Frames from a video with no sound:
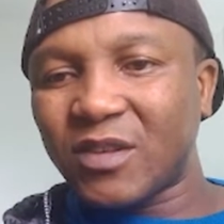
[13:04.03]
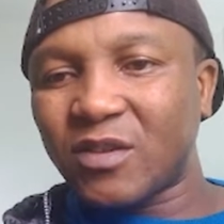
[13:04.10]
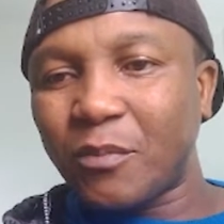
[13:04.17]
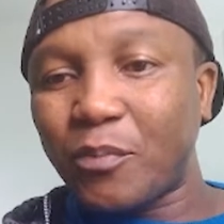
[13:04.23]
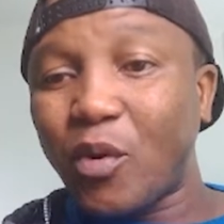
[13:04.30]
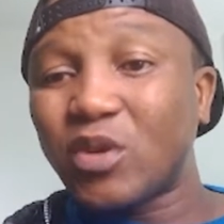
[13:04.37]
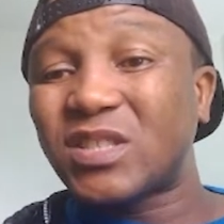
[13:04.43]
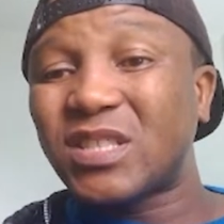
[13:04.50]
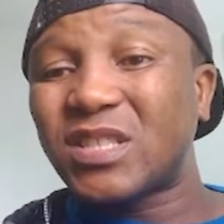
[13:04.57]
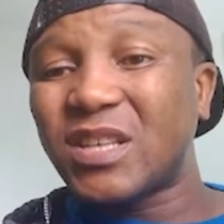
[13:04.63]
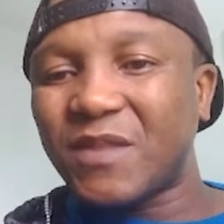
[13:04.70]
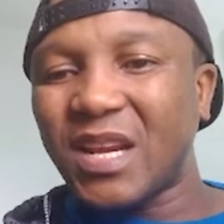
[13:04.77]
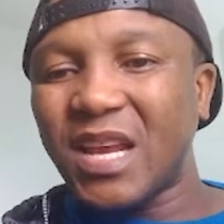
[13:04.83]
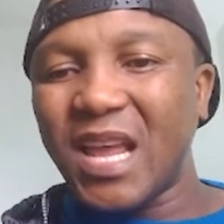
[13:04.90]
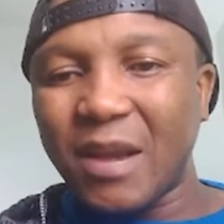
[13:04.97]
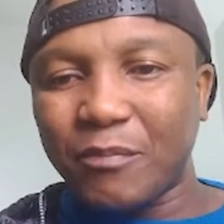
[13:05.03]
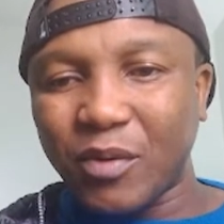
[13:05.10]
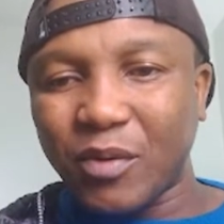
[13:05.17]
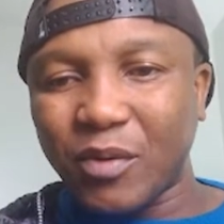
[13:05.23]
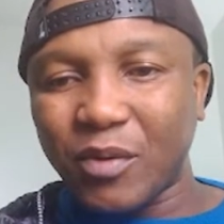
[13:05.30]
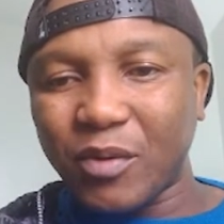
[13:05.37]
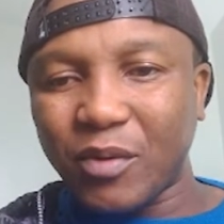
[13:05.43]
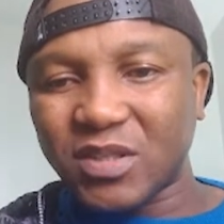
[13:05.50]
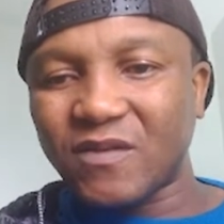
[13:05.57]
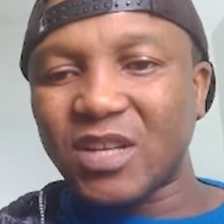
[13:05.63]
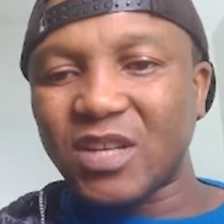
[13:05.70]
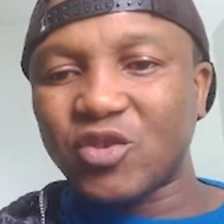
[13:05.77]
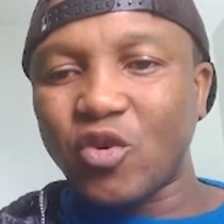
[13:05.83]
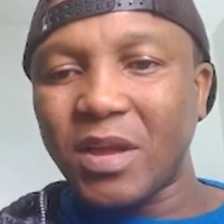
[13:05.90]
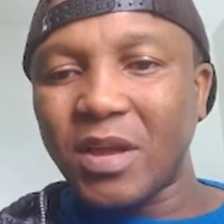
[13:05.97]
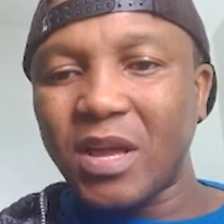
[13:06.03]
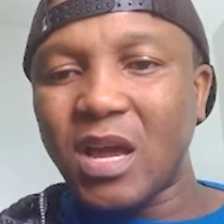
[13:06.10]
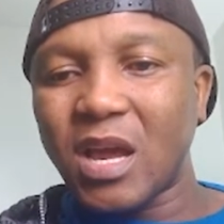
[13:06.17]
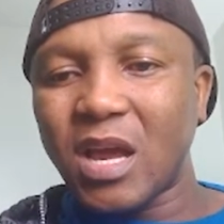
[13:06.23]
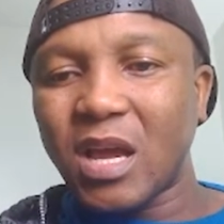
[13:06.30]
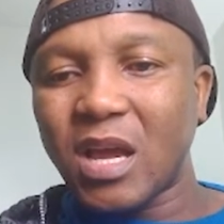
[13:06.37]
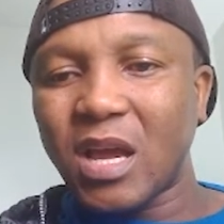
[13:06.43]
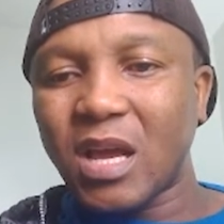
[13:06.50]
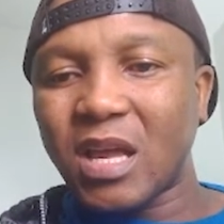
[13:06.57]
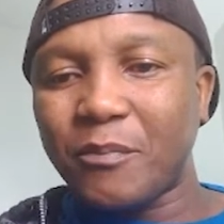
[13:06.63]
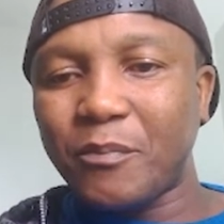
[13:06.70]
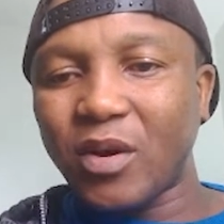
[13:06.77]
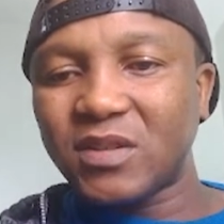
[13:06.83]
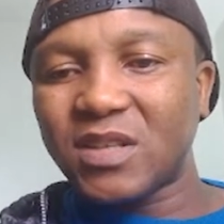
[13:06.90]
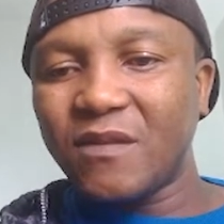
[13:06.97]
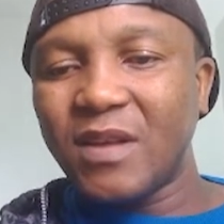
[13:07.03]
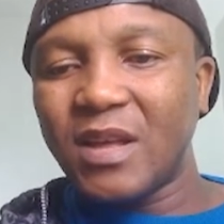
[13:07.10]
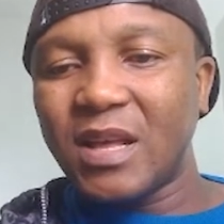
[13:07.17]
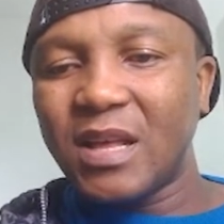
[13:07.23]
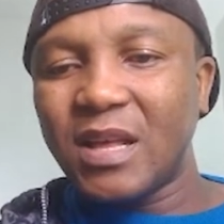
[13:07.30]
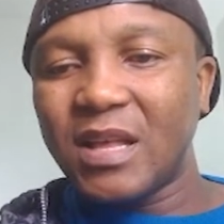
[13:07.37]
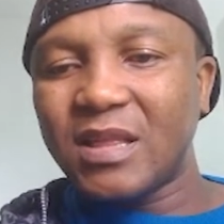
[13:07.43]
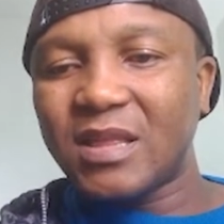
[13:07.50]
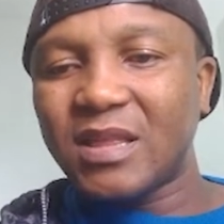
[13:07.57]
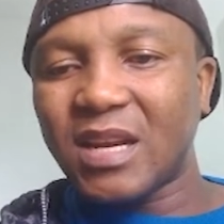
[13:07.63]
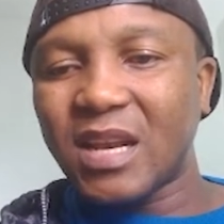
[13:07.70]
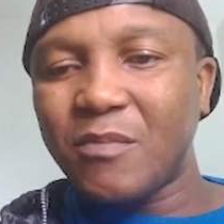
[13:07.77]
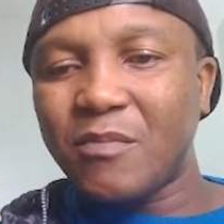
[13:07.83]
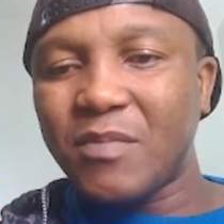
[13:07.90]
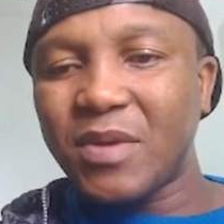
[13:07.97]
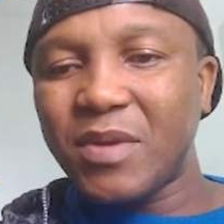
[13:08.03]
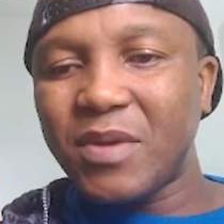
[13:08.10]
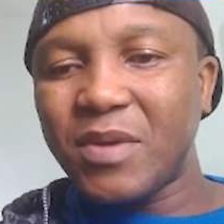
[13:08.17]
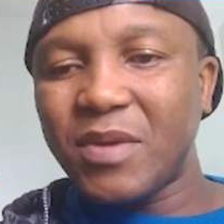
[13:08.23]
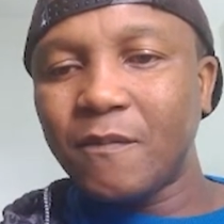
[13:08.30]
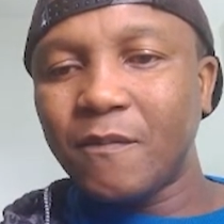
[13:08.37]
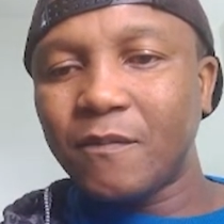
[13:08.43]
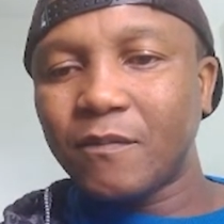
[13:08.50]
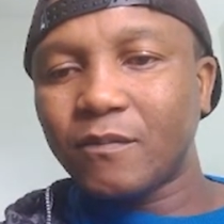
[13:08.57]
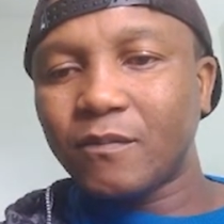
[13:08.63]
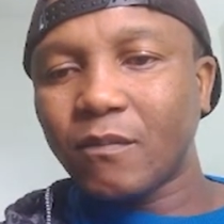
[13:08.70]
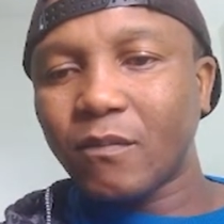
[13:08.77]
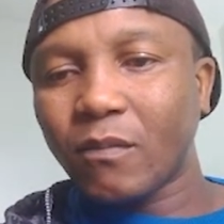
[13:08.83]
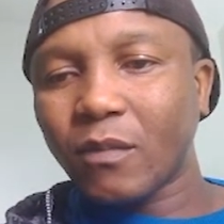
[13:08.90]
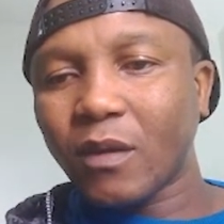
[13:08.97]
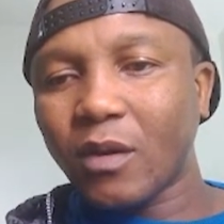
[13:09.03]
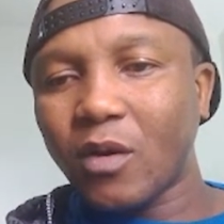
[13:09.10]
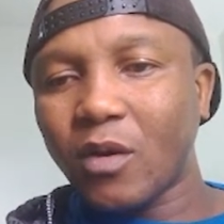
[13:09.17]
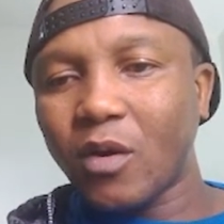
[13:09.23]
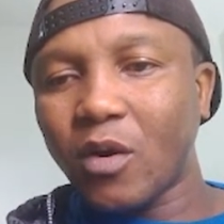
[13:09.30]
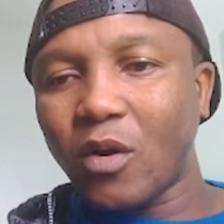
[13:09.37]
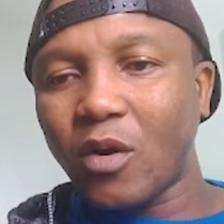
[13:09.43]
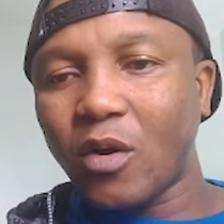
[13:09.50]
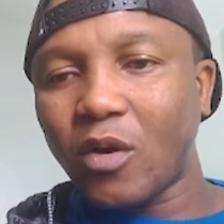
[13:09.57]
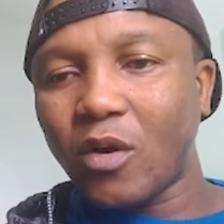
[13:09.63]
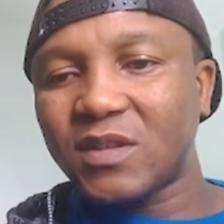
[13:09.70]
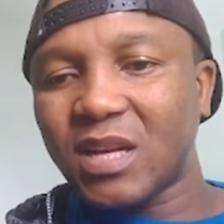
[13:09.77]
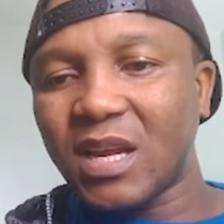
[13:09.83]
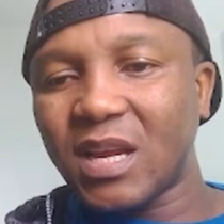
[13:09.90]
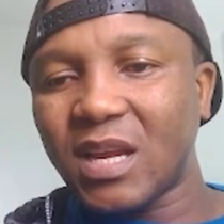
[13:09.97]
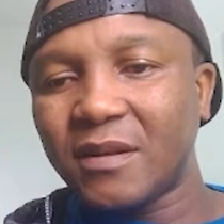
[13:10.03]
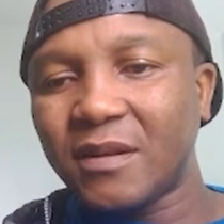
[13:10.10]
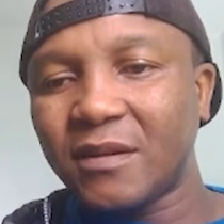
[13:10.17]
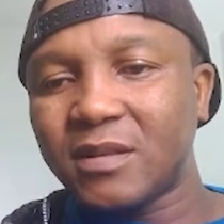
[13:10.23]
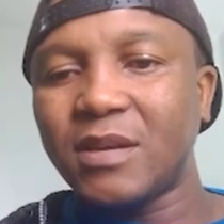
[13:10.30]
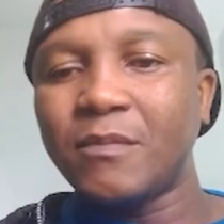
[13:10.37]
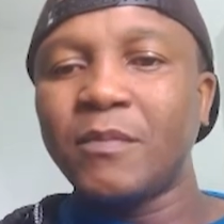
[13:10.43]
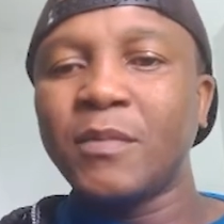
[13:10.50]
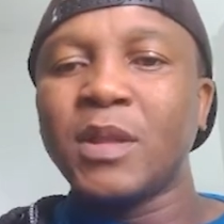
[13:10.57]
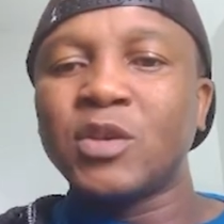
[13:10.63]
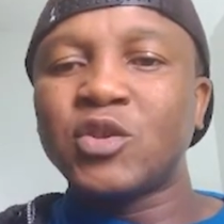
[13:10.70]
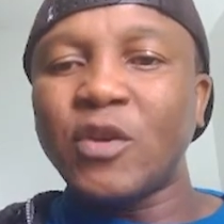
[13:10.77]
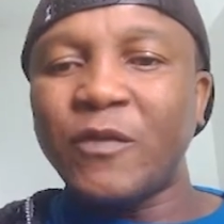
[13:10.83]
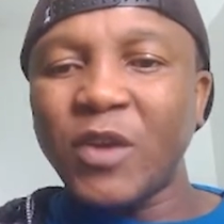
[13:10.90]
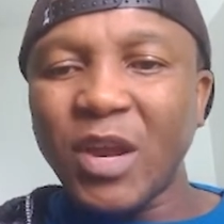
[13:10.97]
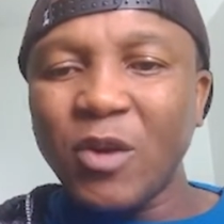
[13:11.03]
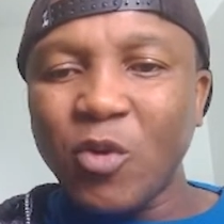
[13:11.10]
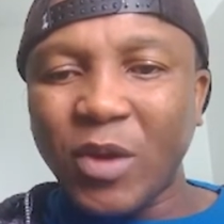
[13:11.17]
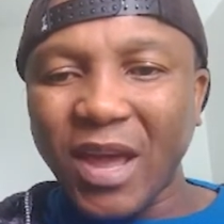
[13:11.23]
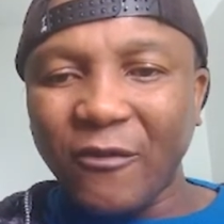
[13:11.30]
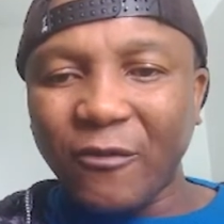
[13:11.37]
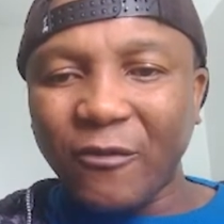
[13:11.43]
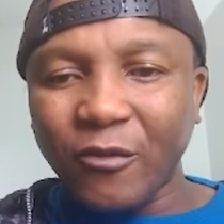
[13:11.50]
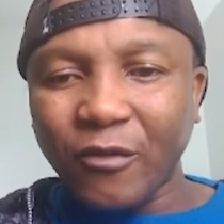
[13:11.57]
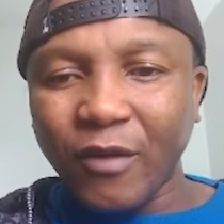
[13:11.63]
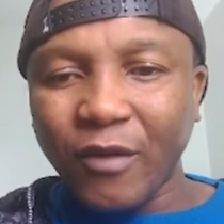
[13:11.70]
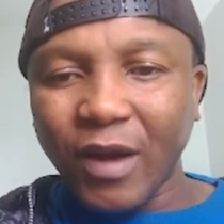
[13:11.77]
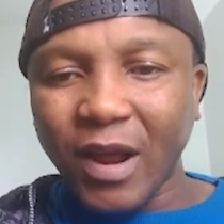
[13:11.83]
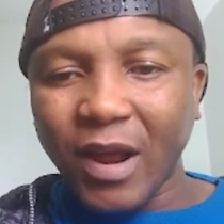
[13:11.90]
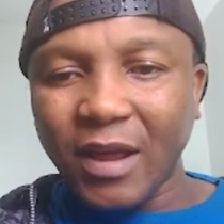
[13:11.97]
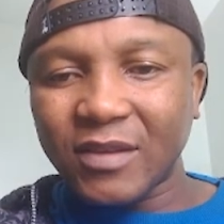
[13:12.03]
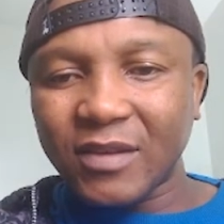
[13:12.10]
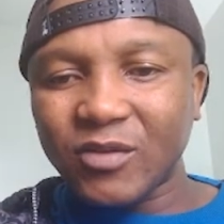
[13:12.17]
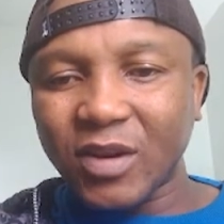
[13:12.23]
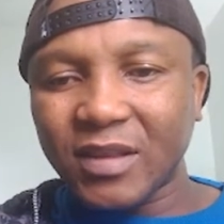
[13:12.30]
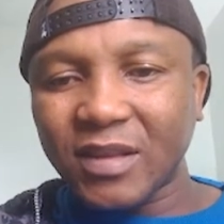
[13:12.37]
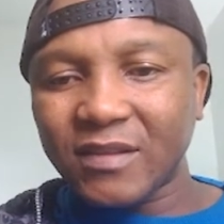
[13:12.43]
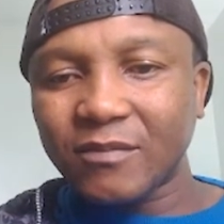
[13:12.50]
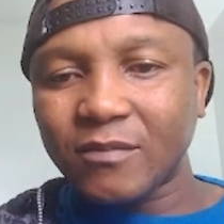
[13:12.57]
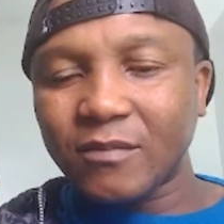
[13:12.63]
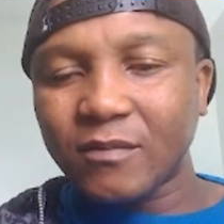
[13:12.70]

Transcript: to give us positive 3, and positive 3 is going to be positive 3b cos 3t. So if you can look careful, right? Let's do like this.